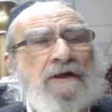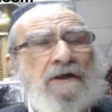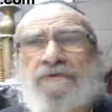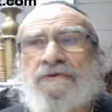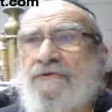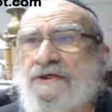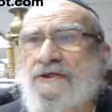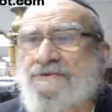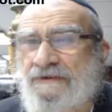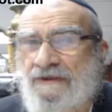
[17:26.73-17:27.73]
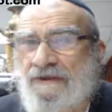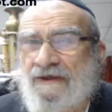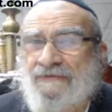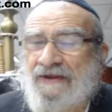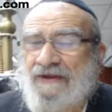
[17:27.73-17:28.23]
The reason
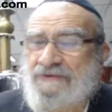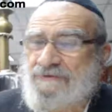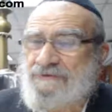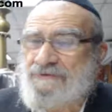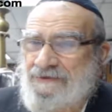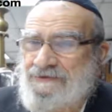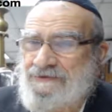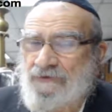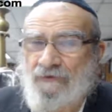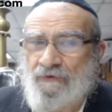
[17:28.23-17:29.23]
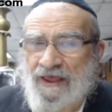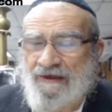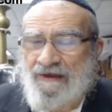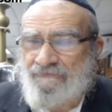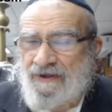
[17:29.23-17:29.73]
that it is possible to
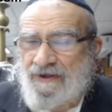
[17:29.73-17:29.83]
have